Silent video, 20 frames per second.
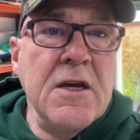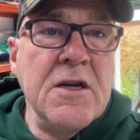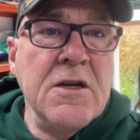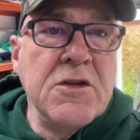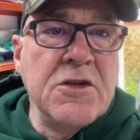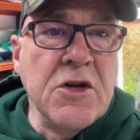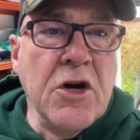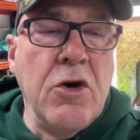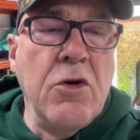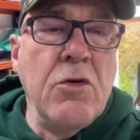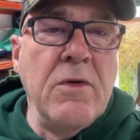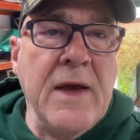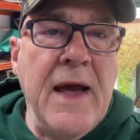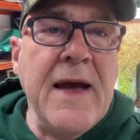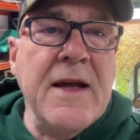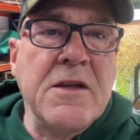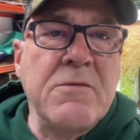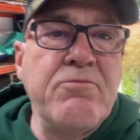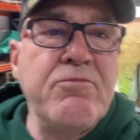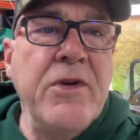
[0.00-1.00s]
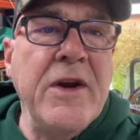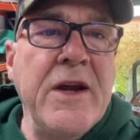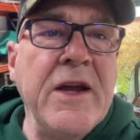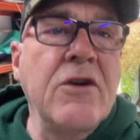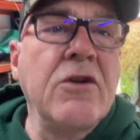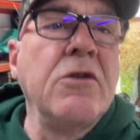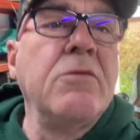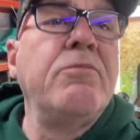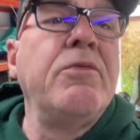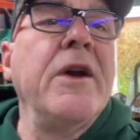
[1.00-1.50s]
So yeah, it's pretty
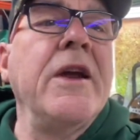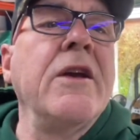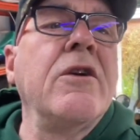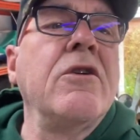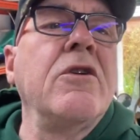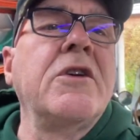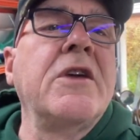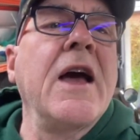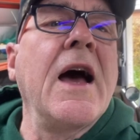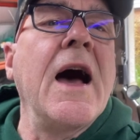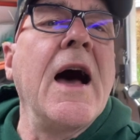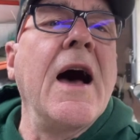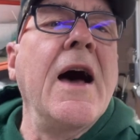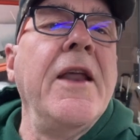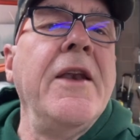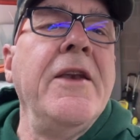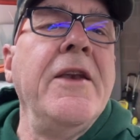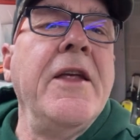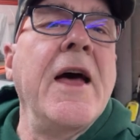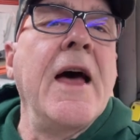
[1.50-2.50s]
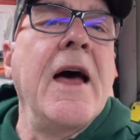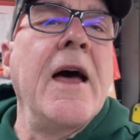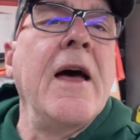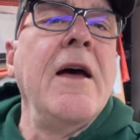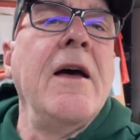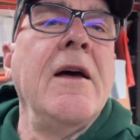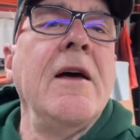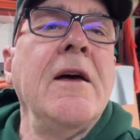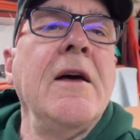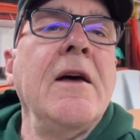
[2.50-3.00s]
good, pretty good car. And uh,
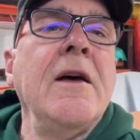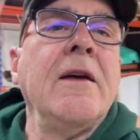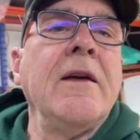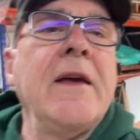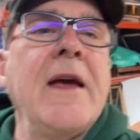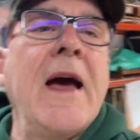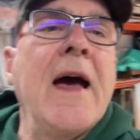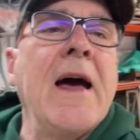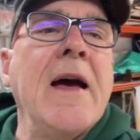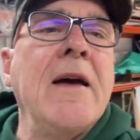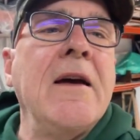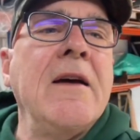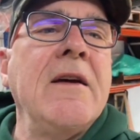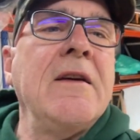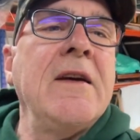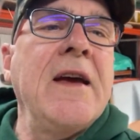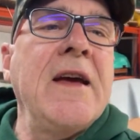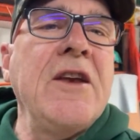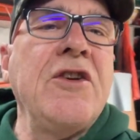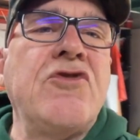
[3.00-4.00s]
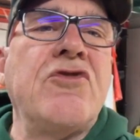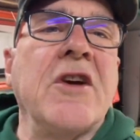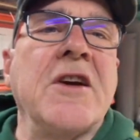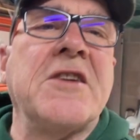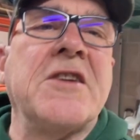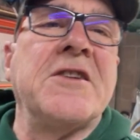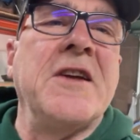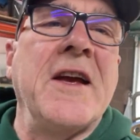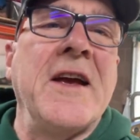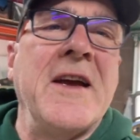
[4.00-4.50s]
yeah,
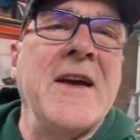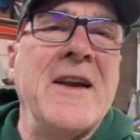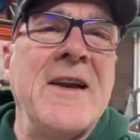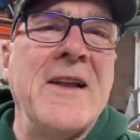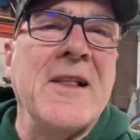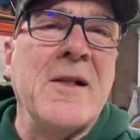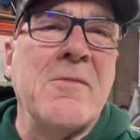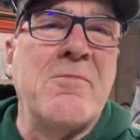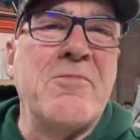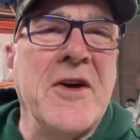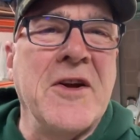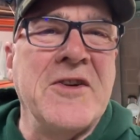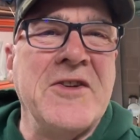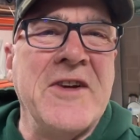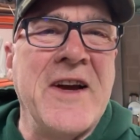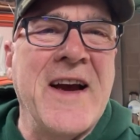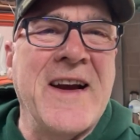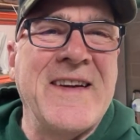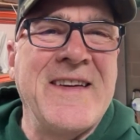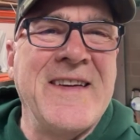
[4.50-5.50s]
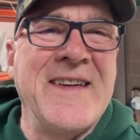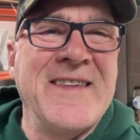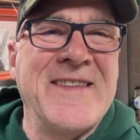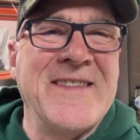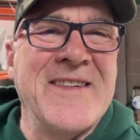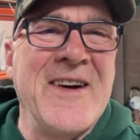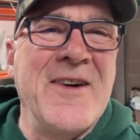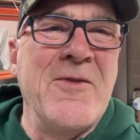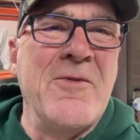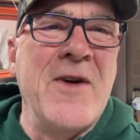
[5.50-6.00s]
interesting little project.
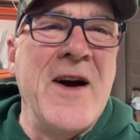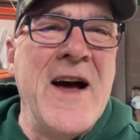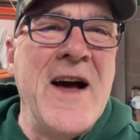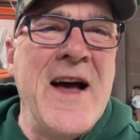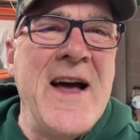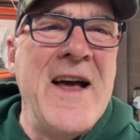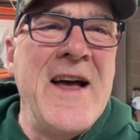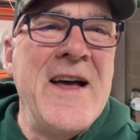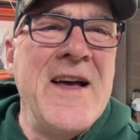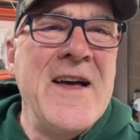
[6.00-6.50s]
So uh,